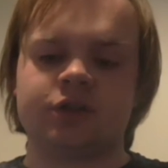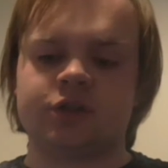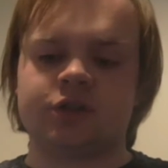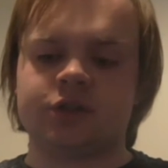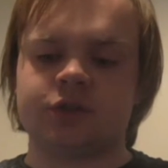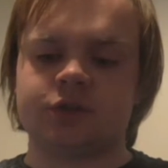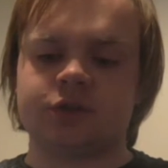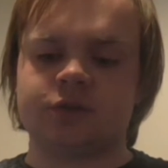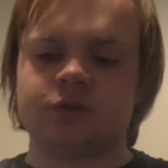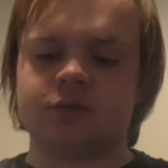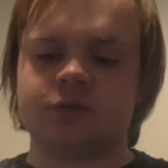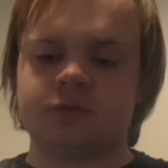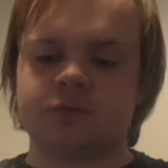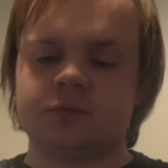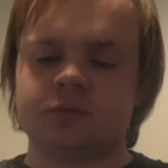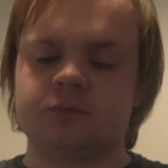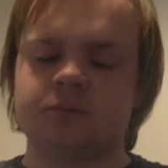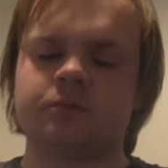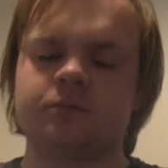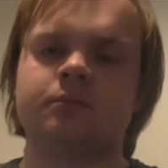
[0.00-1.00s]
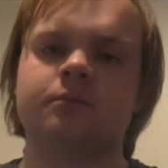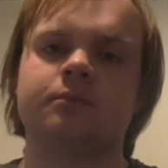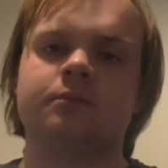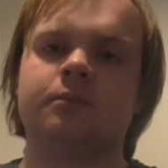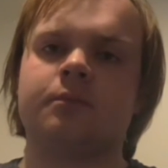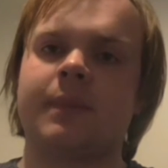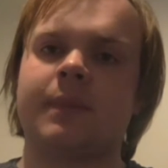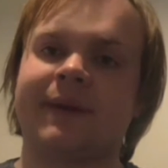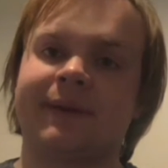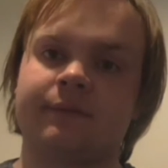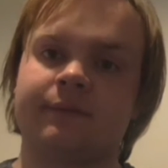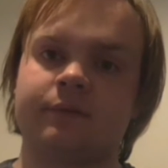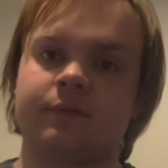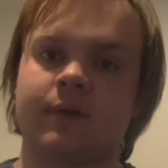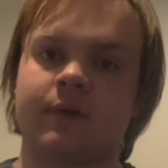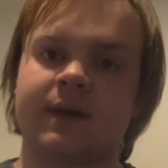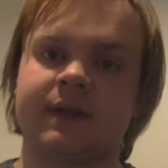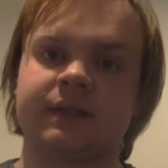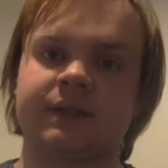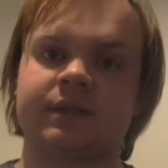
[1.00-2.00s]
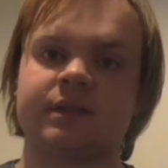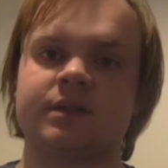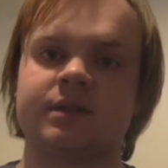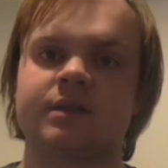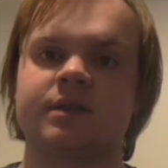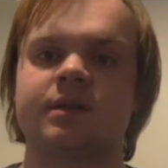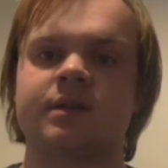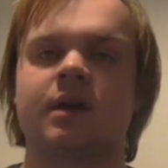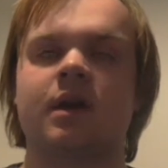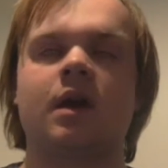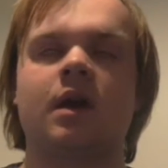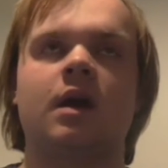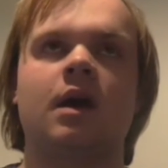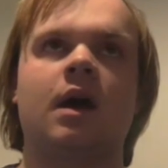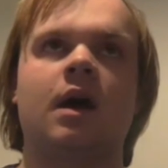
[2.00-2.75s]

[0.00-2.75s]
to make friends,